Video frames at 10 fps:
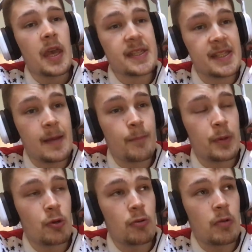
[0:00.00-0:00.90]

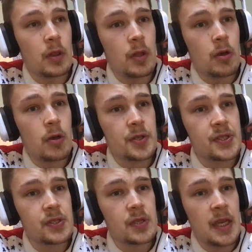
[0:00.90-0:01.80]
Istanbul lost